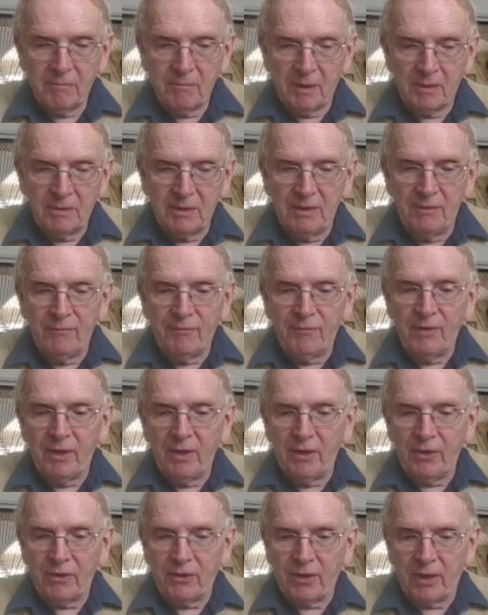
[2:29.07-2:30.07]
Didn't
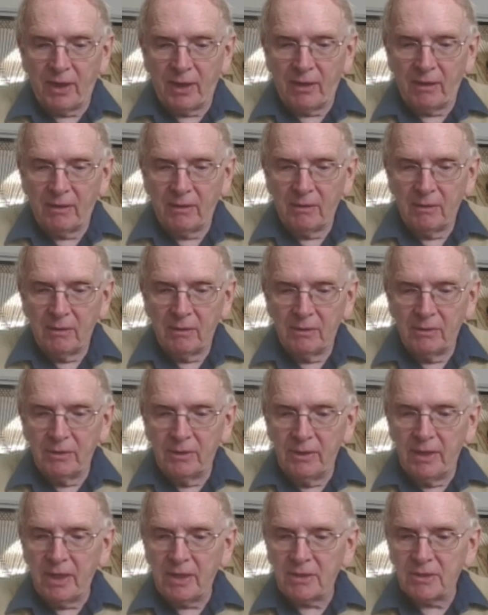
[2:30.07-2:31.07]
feel a thing, and the
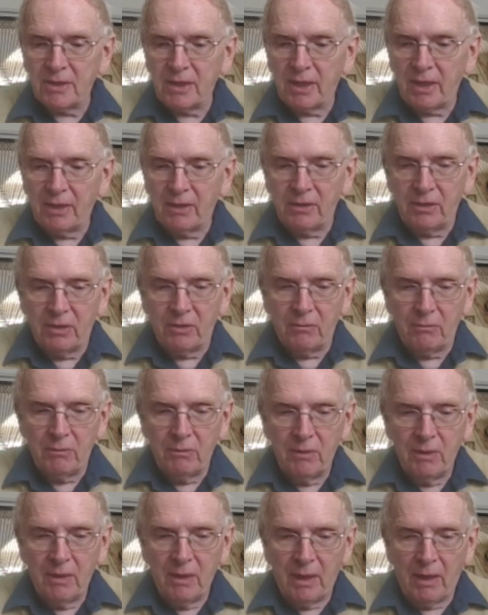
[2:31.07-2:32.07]
next thing I knew,
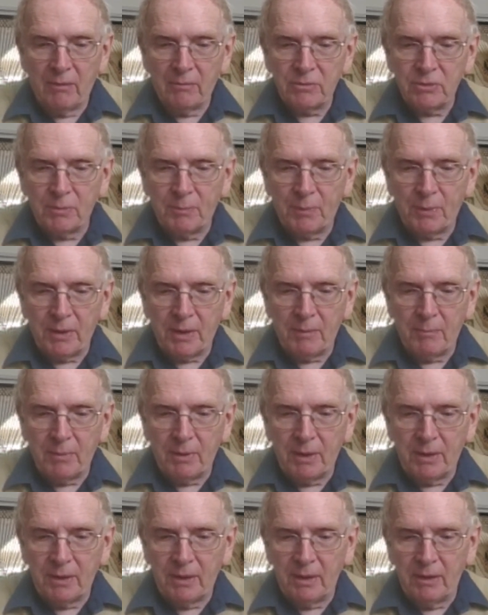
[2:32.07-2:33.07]
I was up here
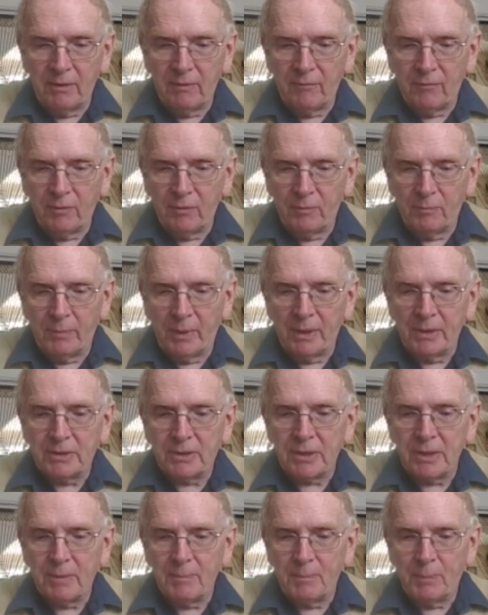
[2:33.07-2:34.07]
being interviewed by
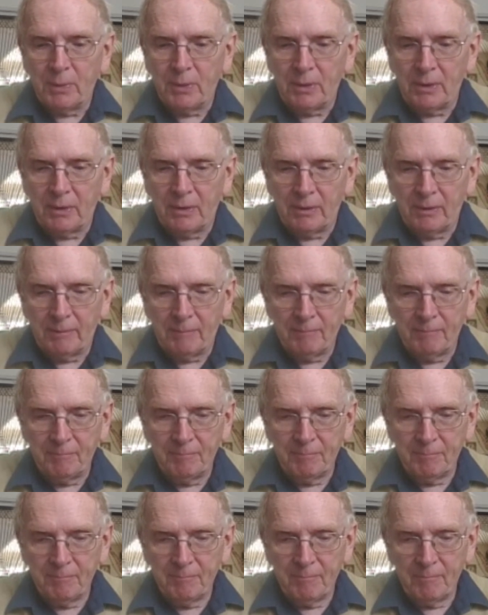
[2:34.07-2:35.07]
St. Peter.
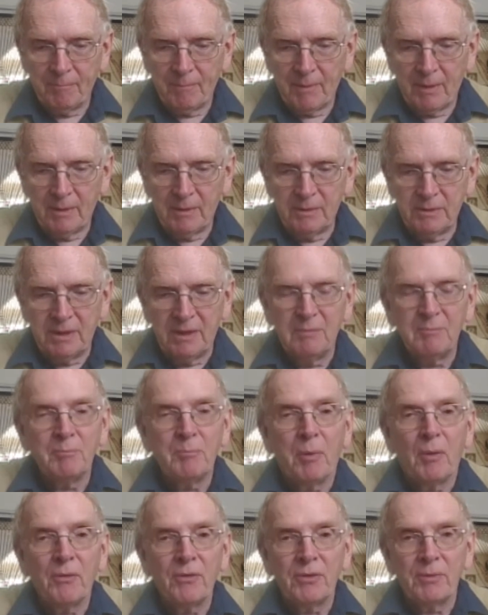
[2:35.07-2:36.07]
Didn't
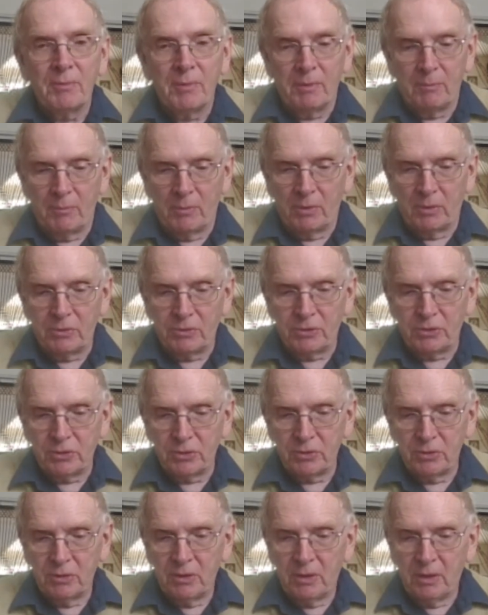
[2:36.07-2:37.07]
bother me much,
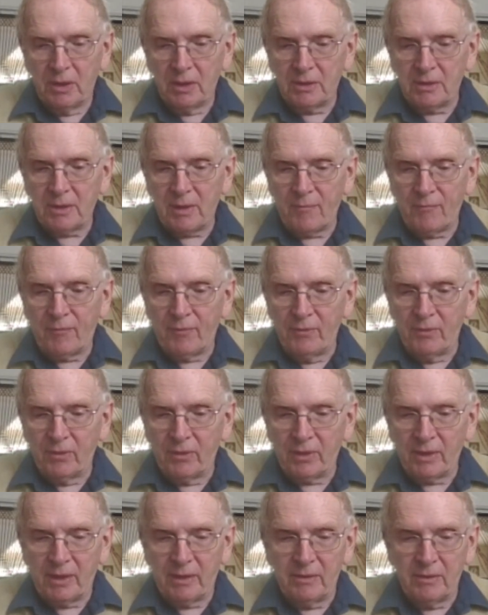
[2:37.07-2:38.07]
except for
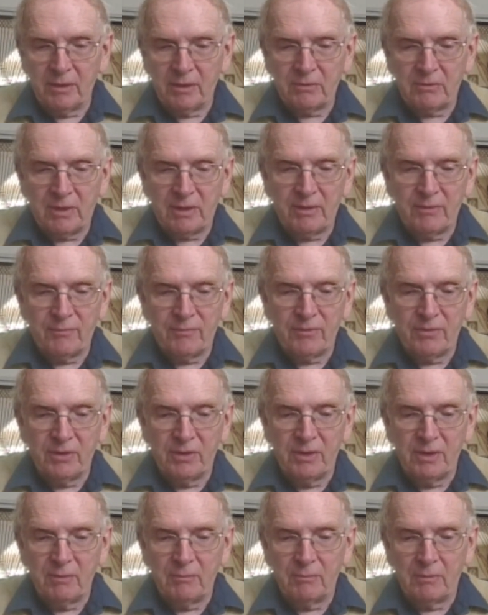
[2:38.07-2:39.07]
not getting the credit for the
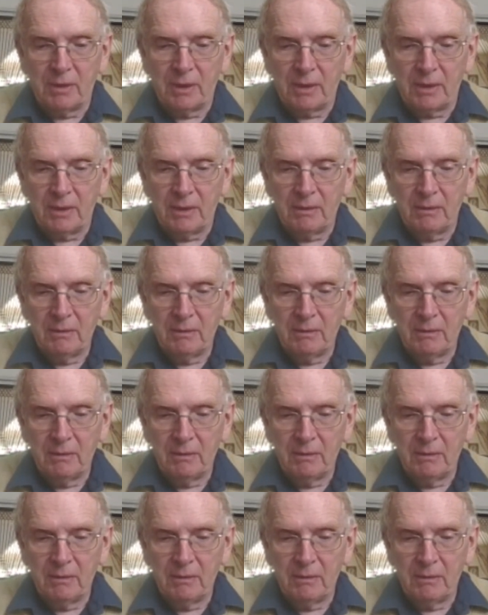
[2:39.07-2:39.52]
nitwilly,